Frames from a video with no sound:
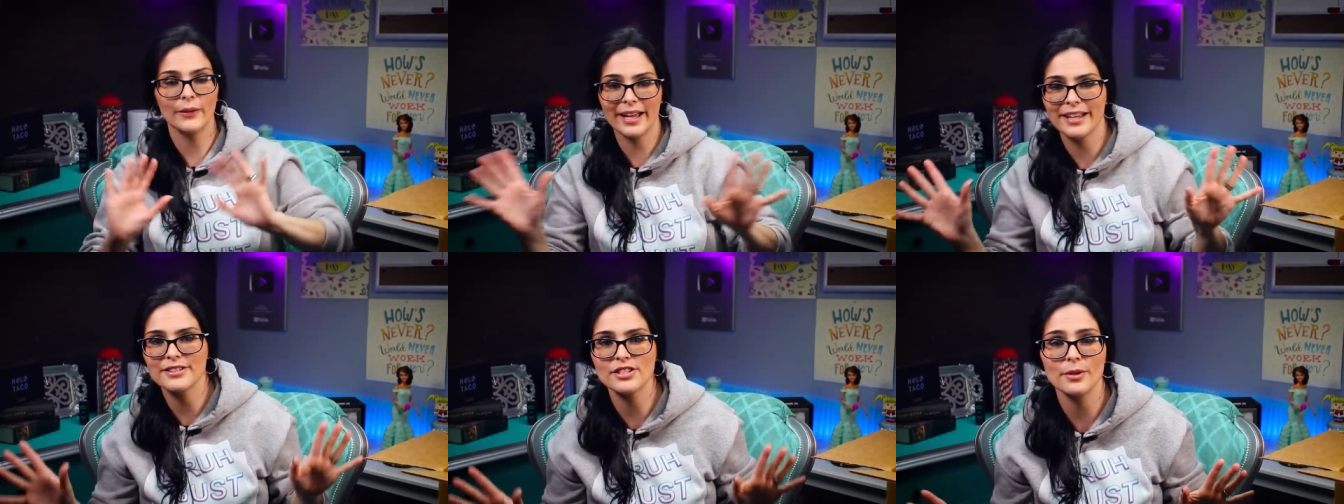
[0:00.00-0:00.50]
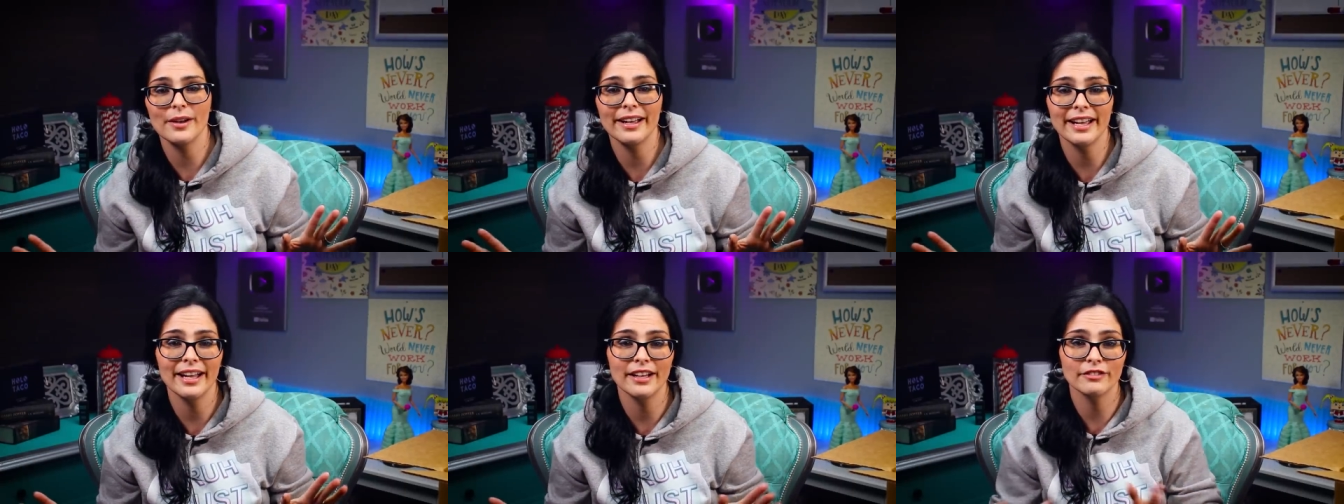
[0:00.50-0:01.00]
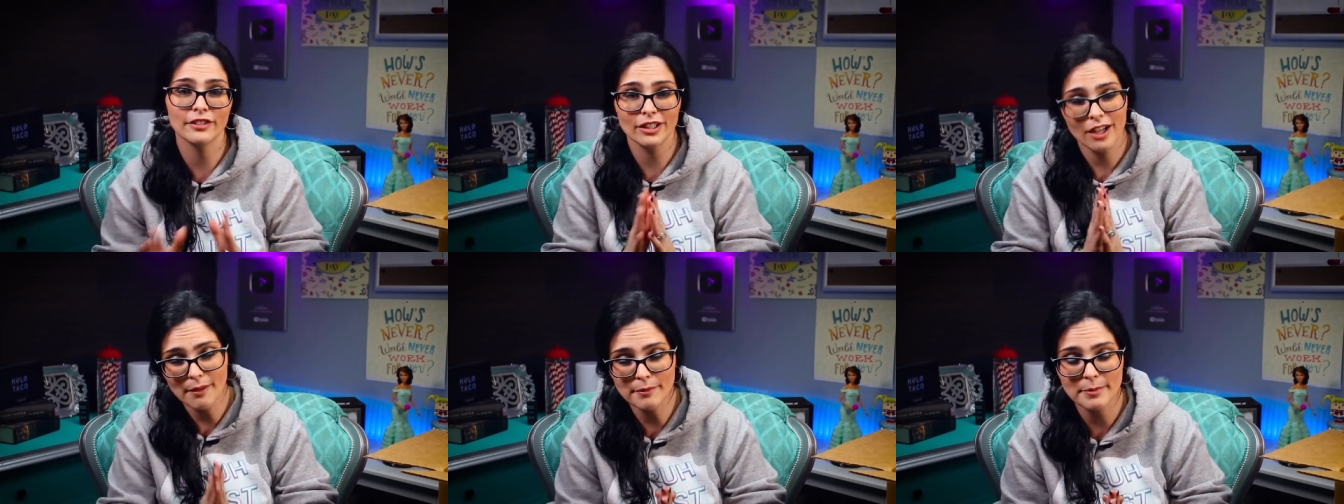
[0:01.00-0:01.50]
Okay, so I have
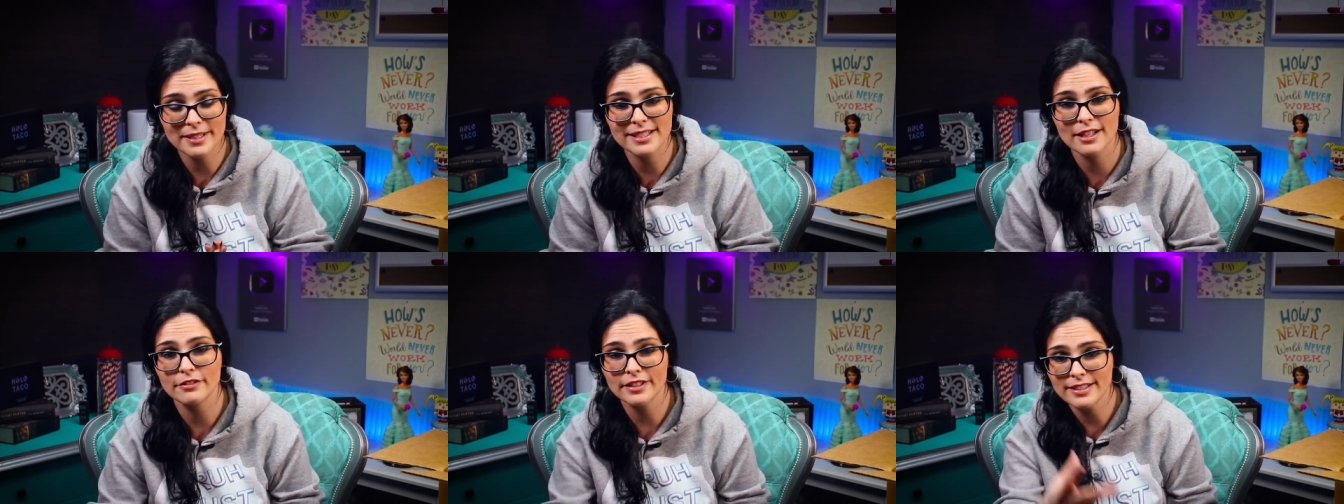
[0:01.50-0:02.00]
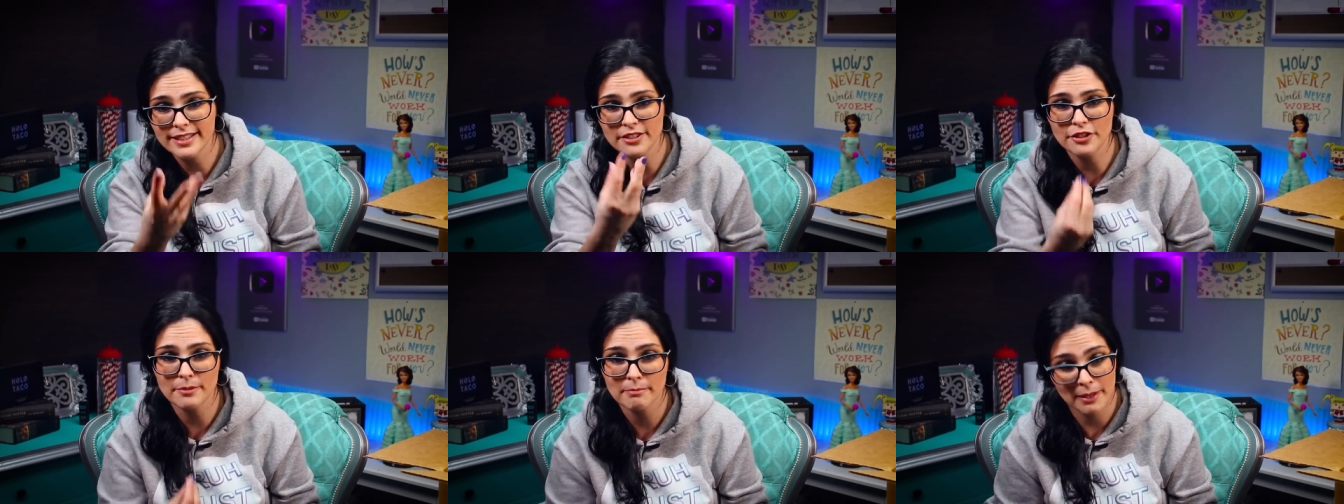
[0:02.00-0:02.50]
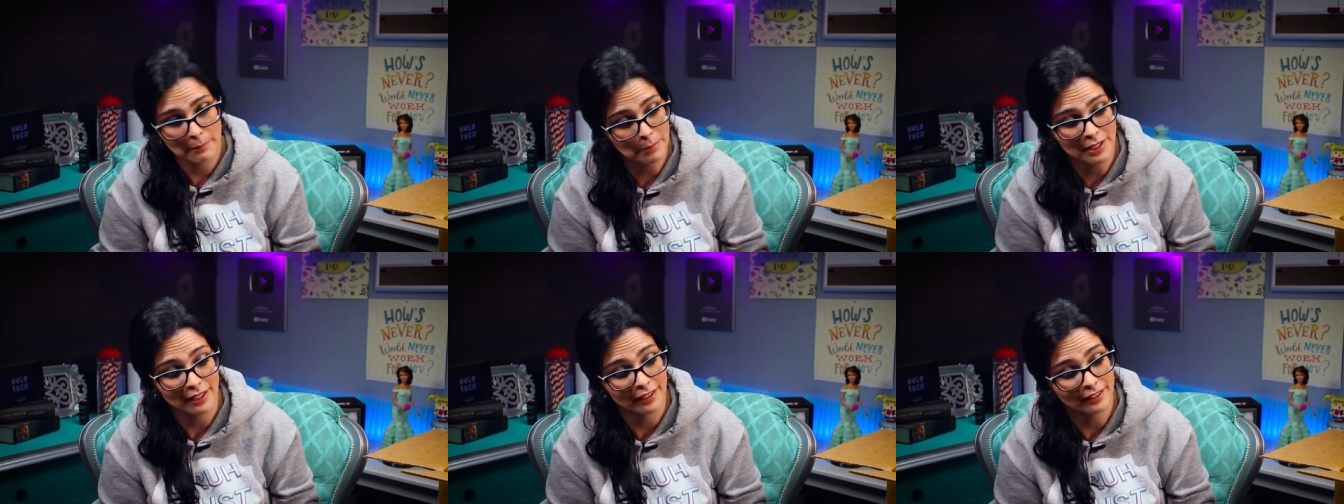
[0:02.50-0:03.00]
calmed myself and centered my
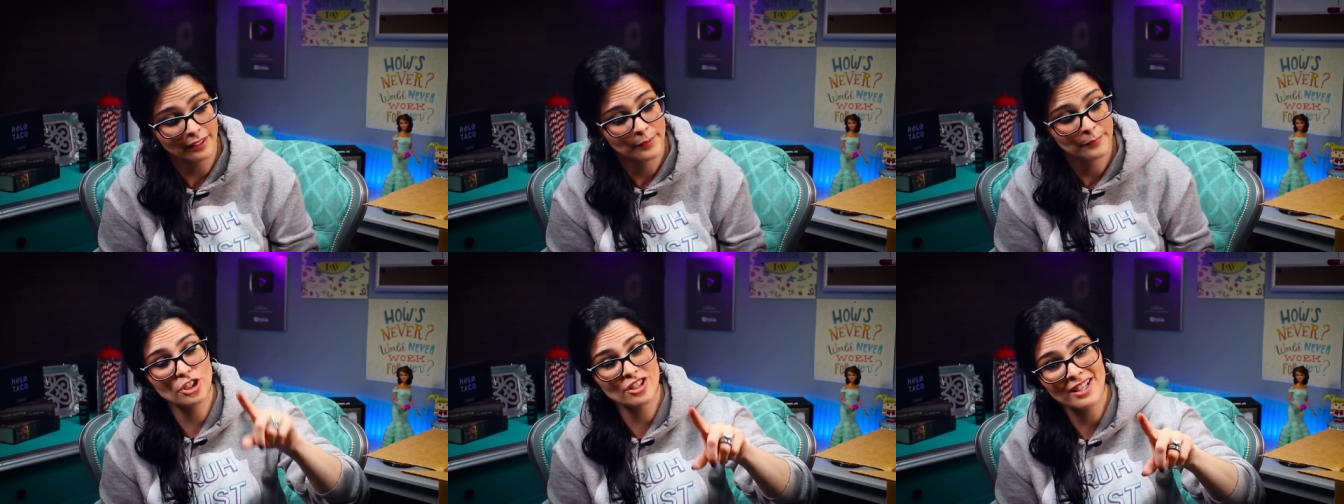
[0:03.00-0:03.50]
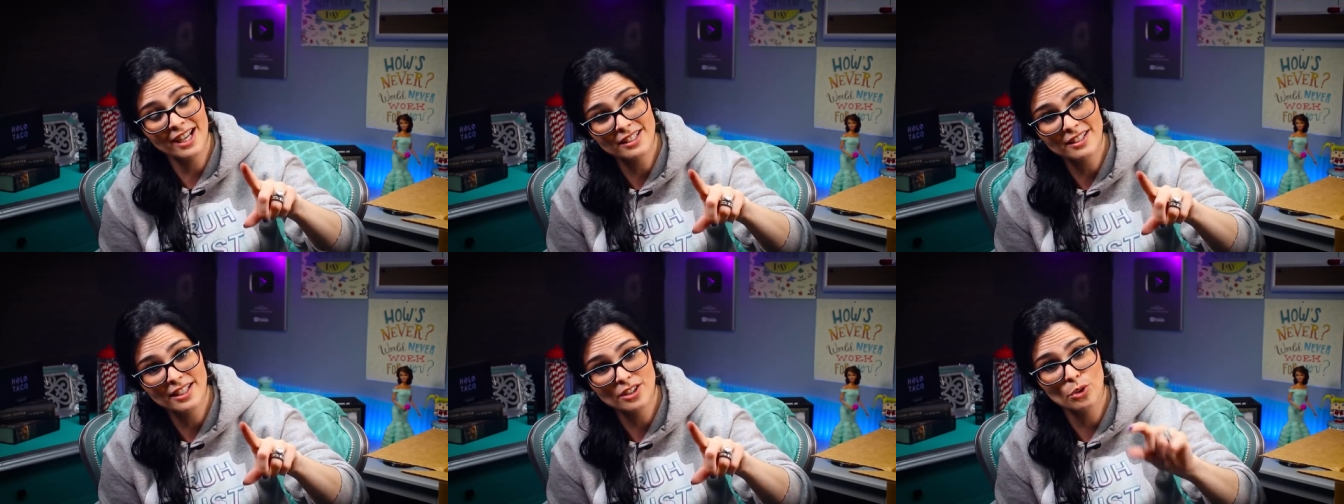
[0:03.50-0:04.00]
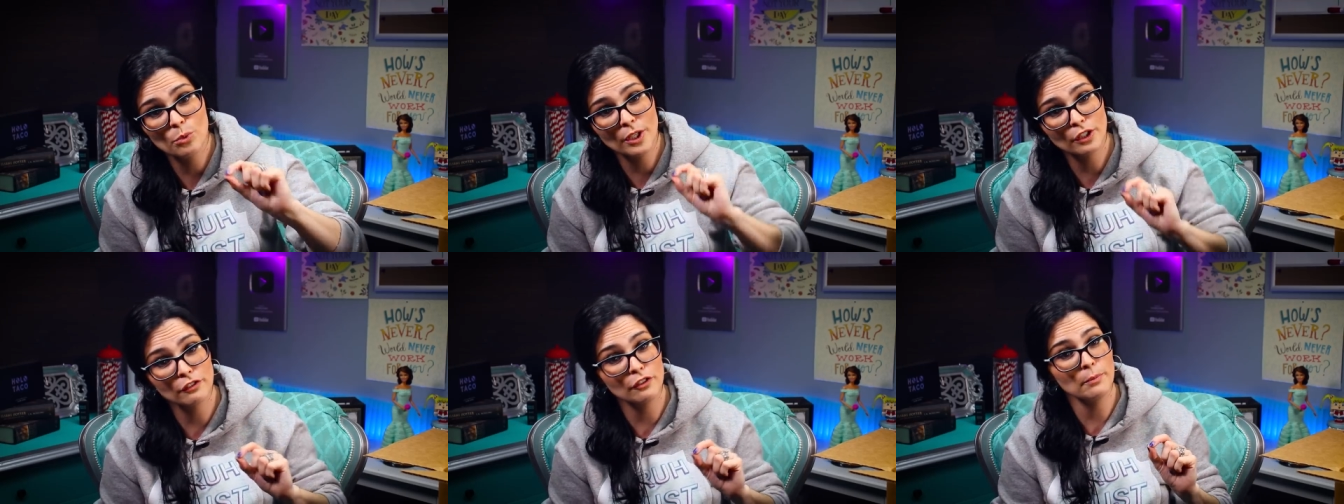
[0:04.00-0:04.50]
being, which is an accidental
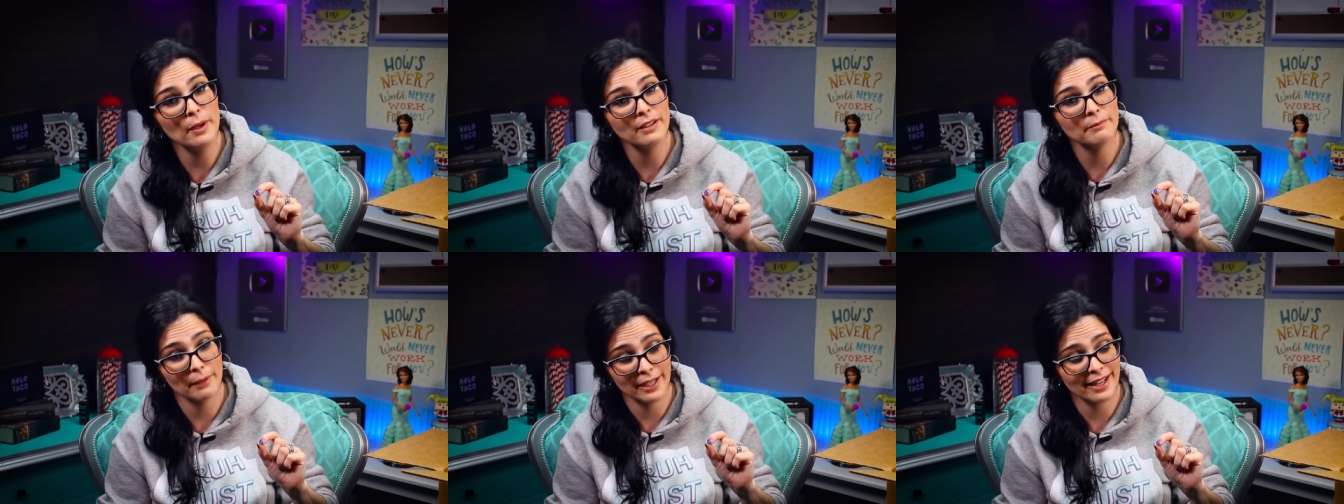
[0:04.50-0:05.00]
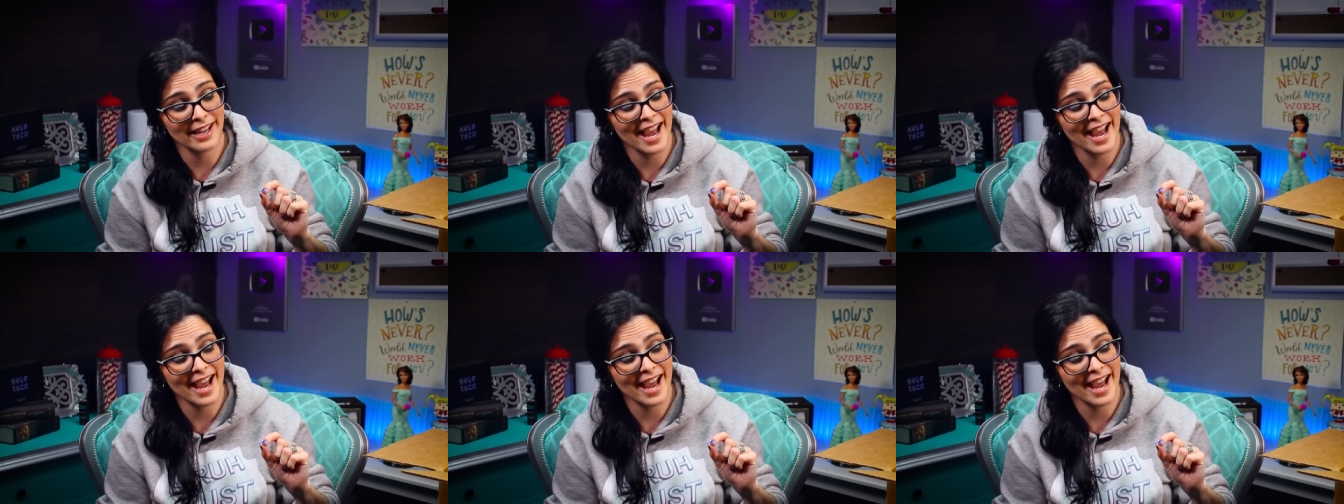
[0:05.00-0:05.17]
wonderful pun, might I